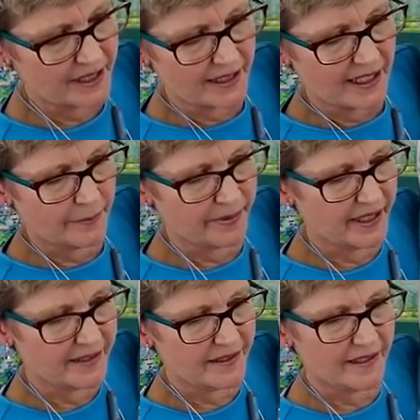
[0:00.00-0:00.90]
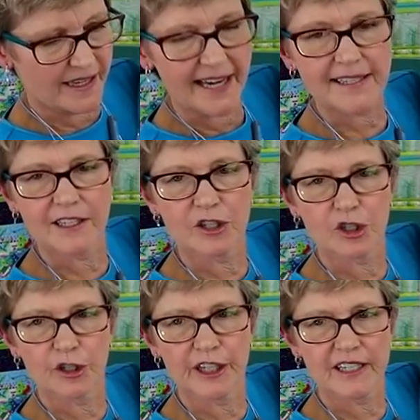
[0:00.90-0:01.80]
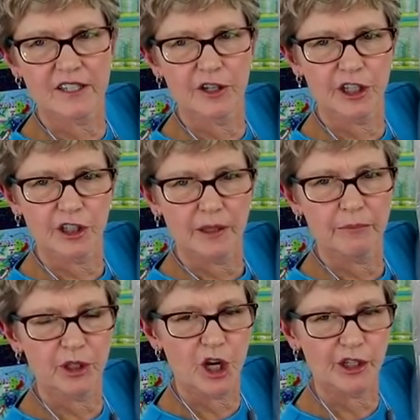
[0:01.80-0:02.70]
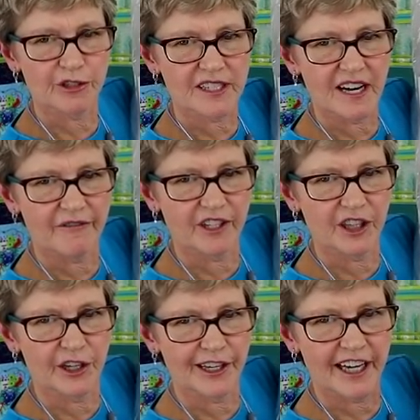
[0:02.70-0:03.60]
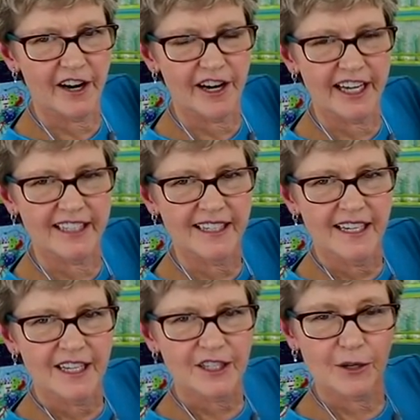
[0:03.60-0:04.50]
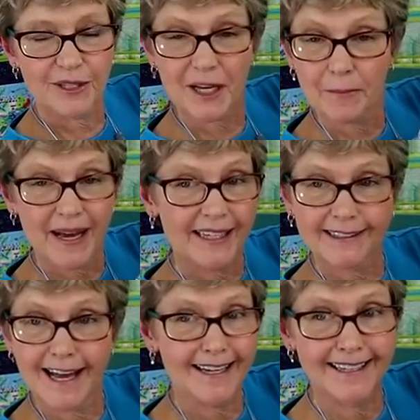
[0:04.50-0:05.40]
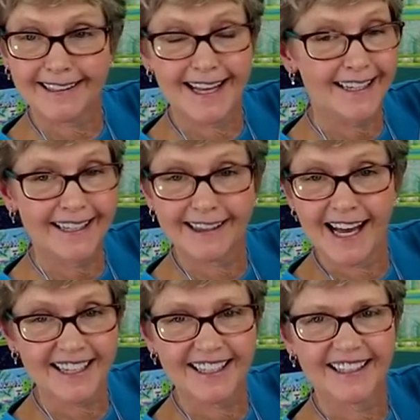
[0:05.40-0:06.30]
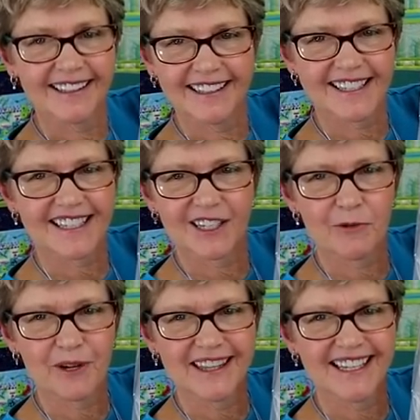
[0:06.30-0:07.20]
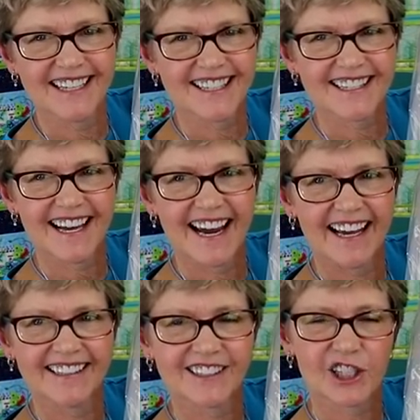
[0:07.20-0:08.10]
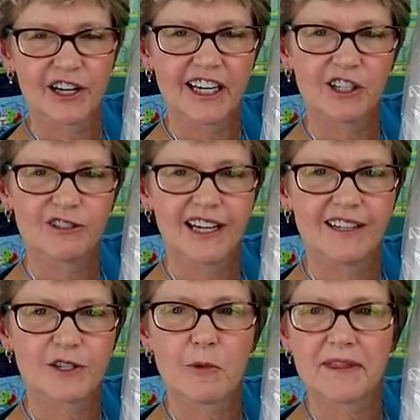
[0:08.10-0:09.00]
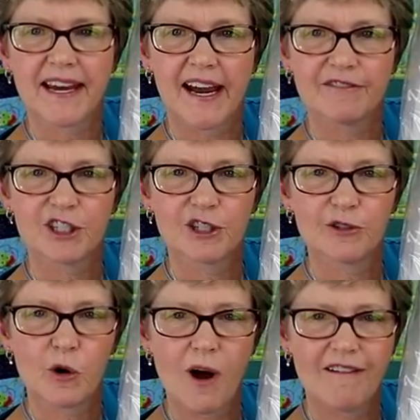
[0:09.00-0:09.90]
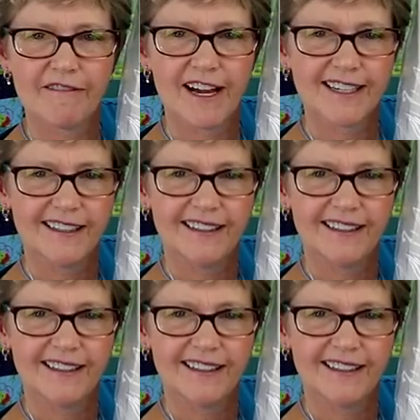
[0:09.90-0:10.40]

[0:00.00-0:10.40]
to keep it nice and sturdy so that you can put all your stuff in there and carry it. So somebody lucky, lucky, lucky is going to win this. And Sharon, can you tell us what they have to do to qualify?